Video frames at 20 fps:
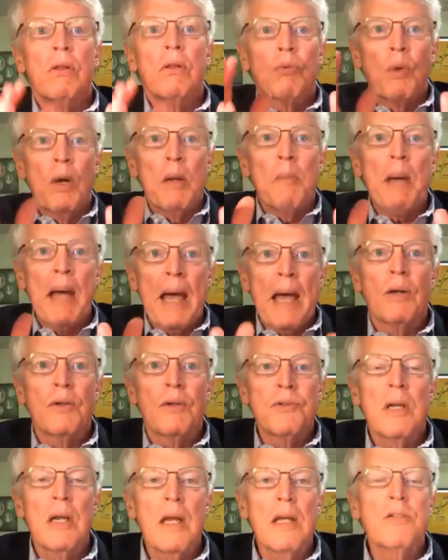3
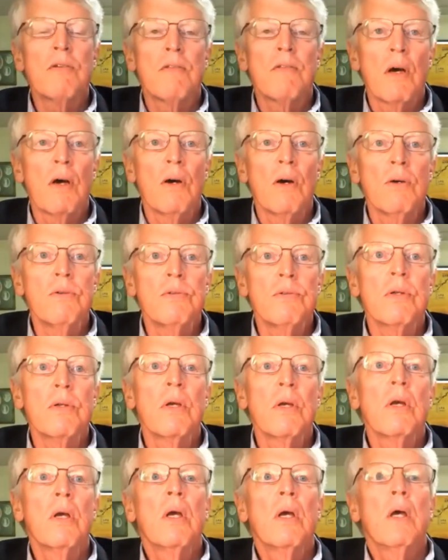panels in each of those.
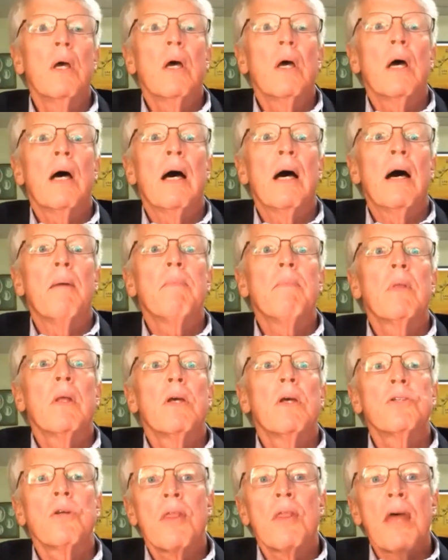
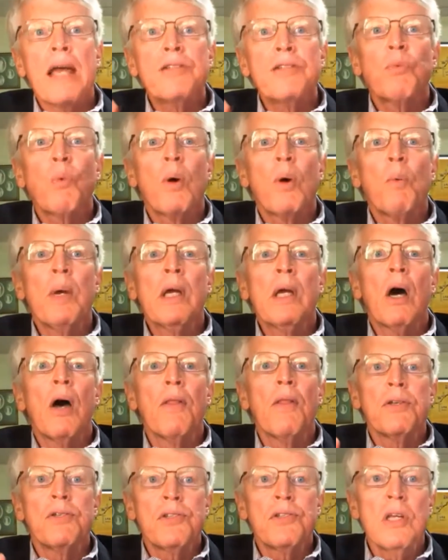So that's what we
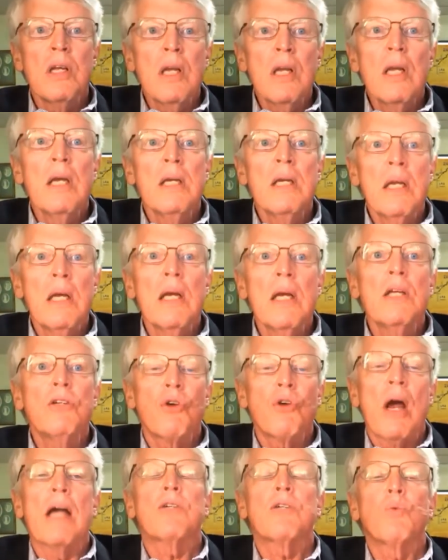call the CED
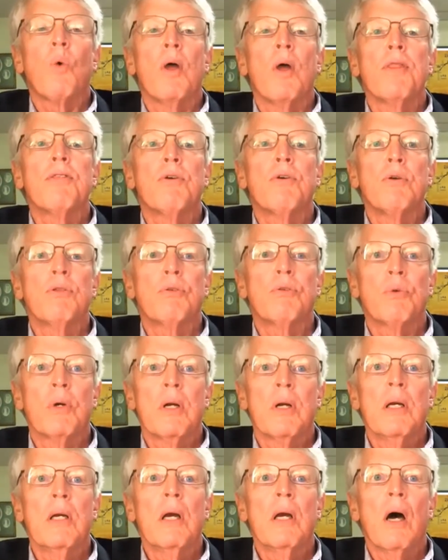tracks 1 through
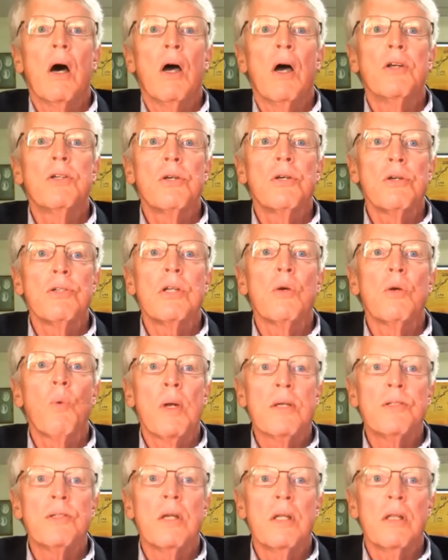3 on Tuesday,
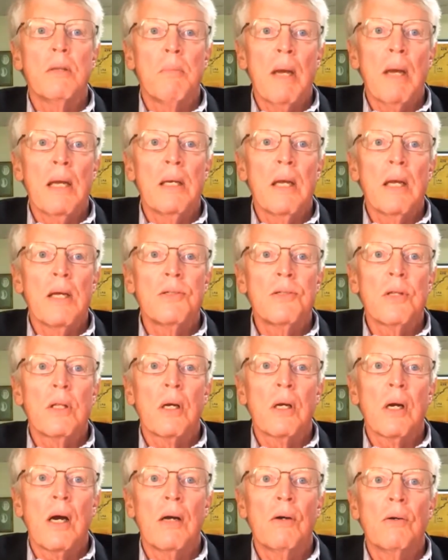Wednesday, the main days of the
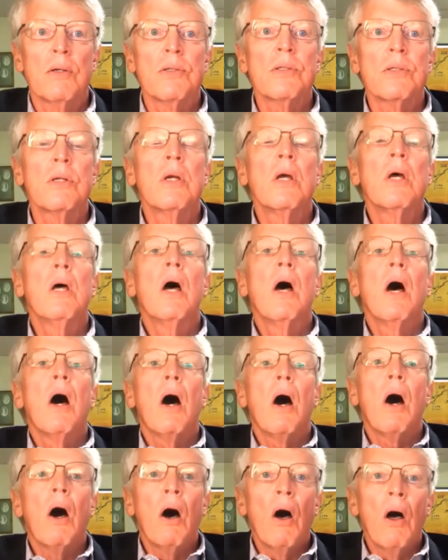Congress.
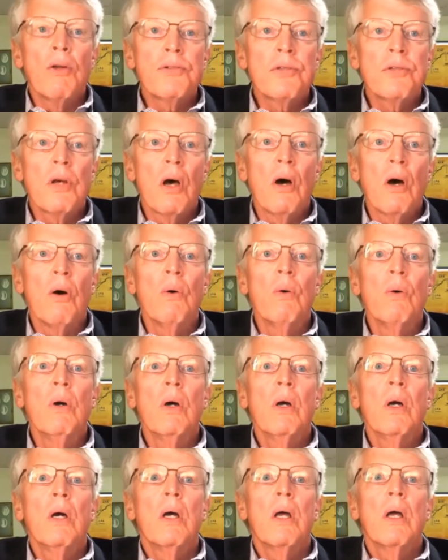Also,
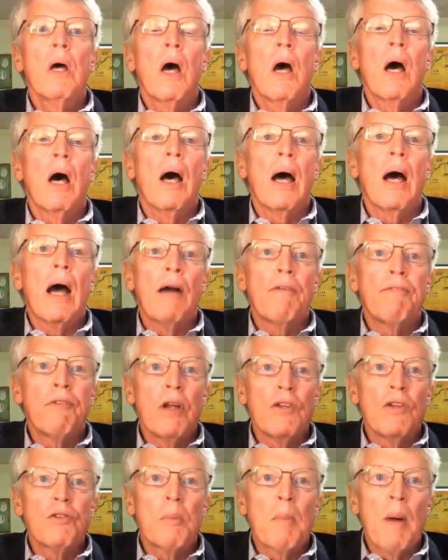our
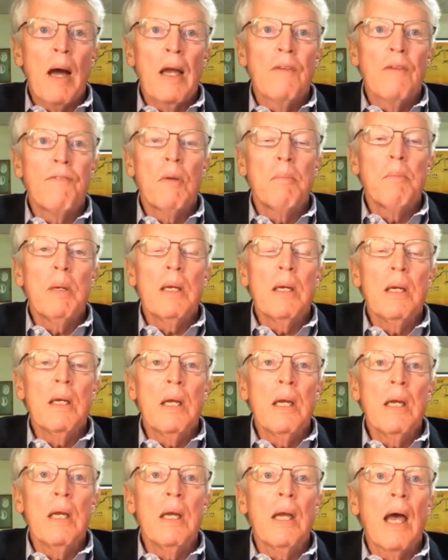friends from
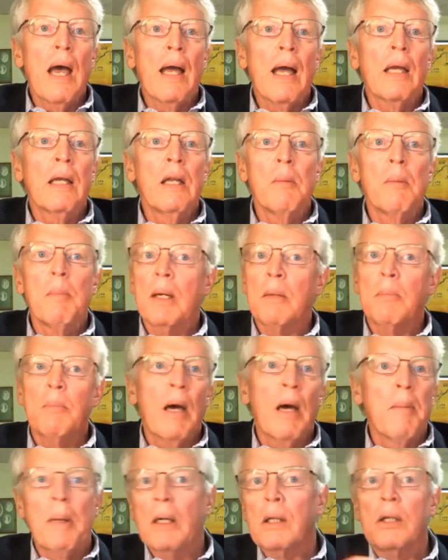Ifmb, academic
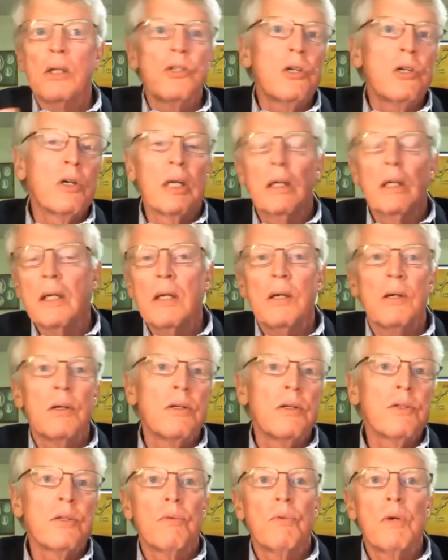biomedical engineering
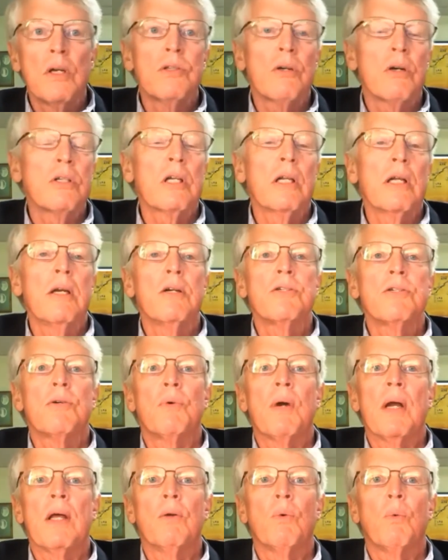leaders and research leaders
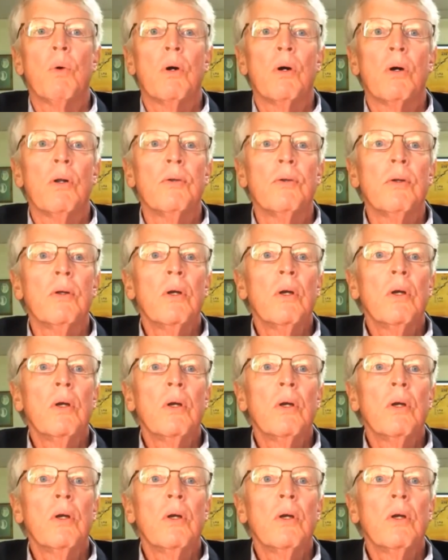around the world,